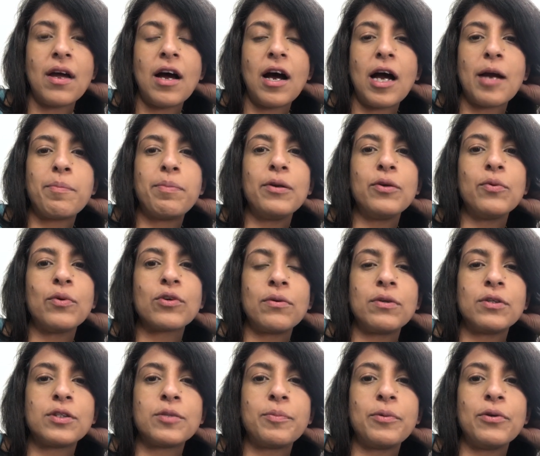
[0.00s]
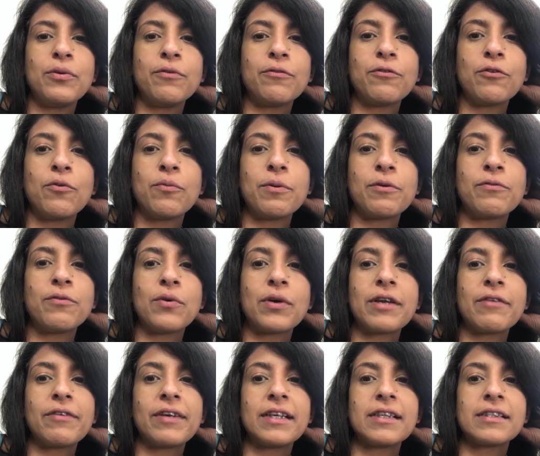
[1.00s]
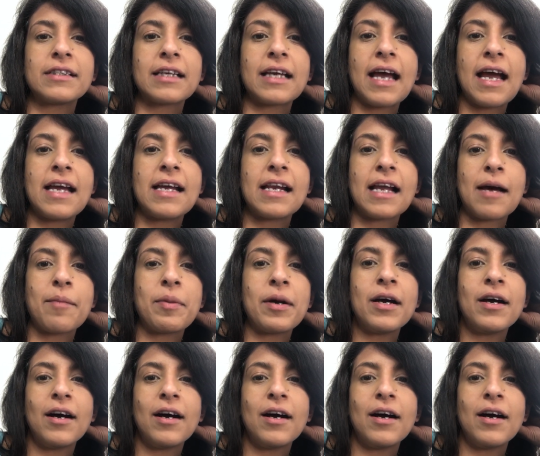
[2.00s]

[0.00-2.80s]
I blew on a spoonful before giving it to Caleb.